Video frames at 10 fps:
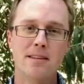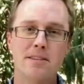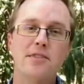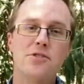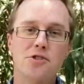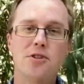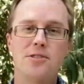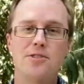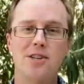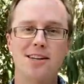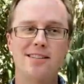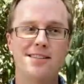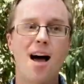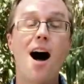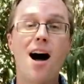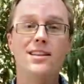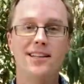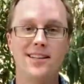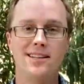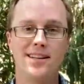this church is
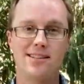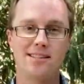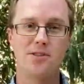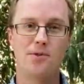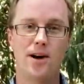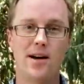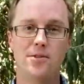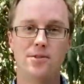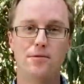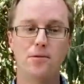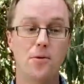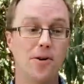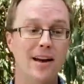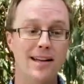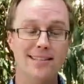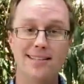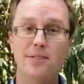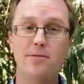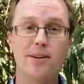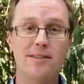hotly contested ground for
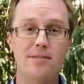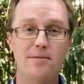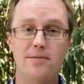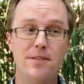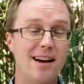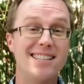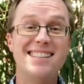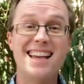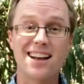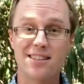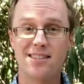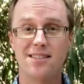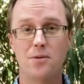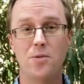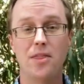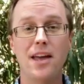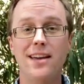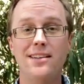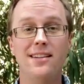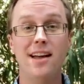different uh, sects
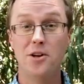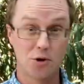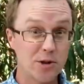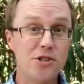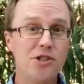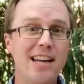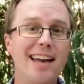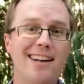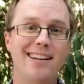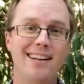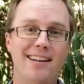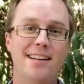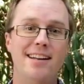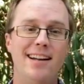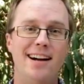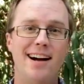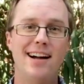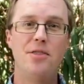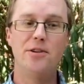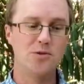within Christianity.
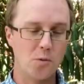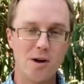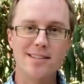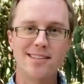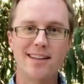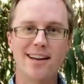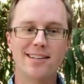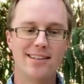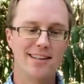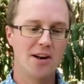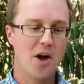Uh, there's one sect that